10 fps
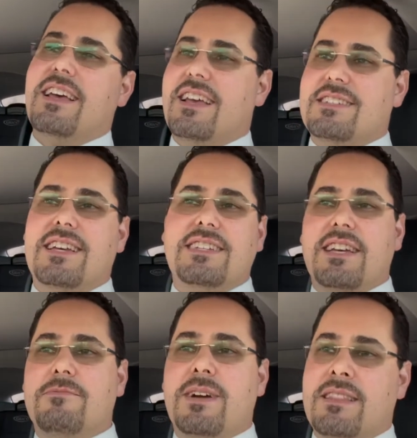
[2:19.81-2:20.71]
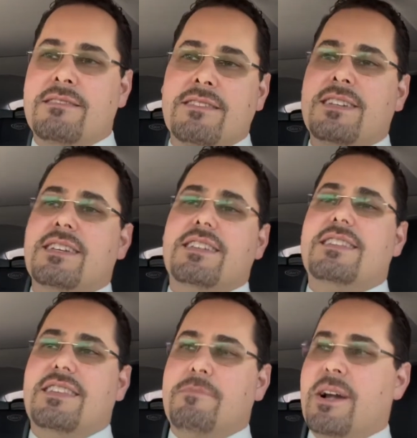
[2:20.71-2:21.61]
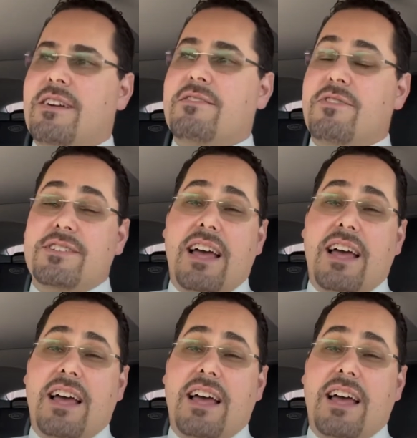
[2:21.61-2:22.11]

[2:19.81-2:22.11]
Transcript: as I did when the American voice.